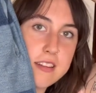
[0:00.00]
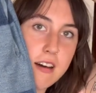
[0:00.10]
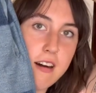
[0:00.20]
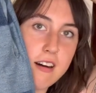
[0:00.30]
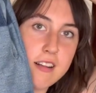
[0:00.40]

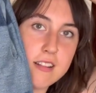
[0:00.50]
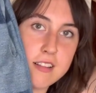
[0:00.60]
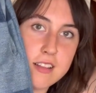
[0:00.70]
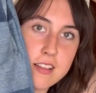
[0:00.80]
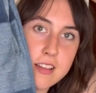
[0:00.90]
all.
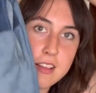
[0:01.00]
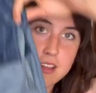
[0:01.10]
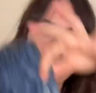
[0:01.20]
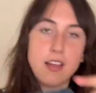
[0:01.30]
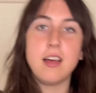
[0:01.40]

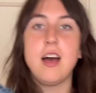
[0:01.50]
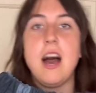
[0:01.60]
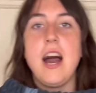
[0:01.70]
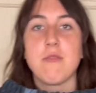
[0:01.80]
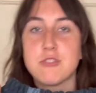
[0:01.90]

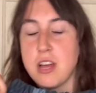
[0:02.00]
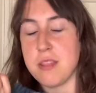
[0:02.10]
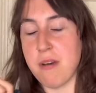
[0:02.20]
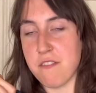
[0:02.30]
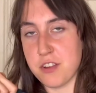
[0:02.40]
I will try
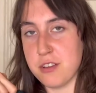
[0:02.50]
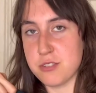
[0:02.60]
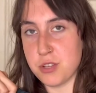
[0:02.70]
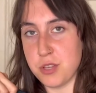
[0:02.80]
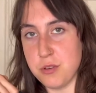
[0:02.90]
them on for you
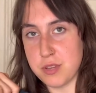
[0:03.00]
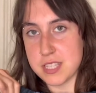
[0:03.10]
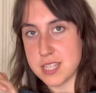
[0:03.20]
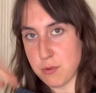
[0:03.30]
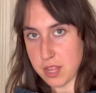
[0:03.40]
so you can
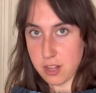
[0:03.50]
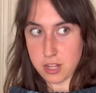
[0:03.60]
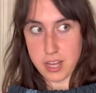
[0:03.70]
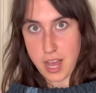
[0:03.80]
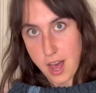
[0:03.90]
see what they look
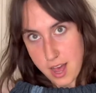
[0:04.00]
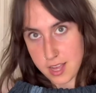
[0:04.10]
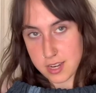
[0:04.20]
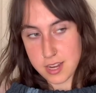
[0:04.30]
like on.